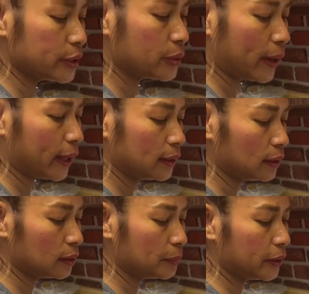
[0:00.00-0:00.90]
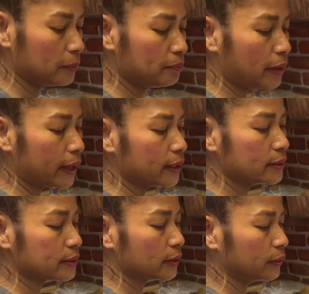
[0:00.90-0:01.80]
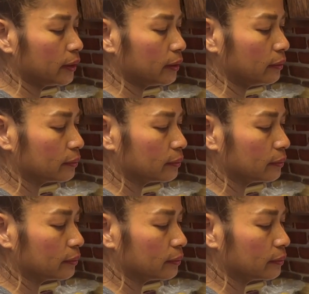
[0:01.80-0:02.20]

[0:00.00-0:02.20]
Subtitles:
to add a little bit of baking soda.